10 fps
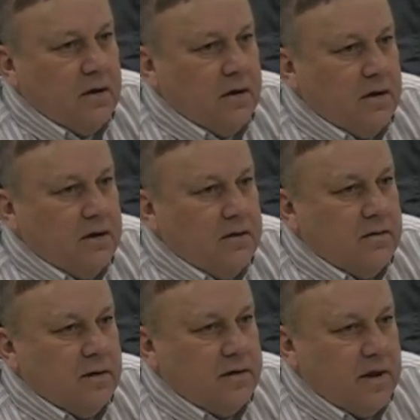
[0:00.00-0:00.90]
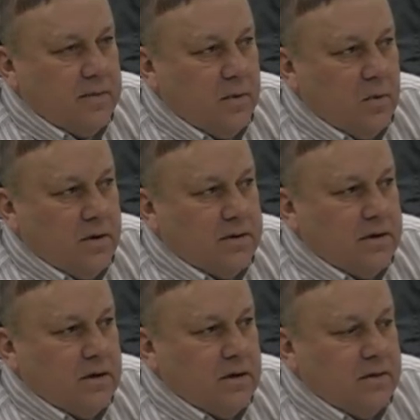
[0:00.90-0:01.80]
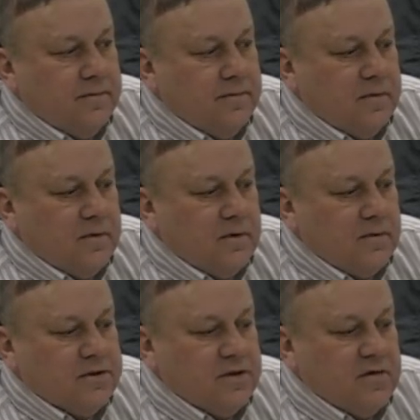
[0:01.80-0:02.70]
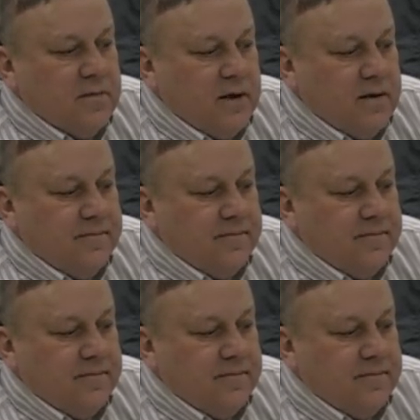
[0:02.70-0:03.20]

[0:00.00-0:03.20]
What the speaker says: And at that point, I received my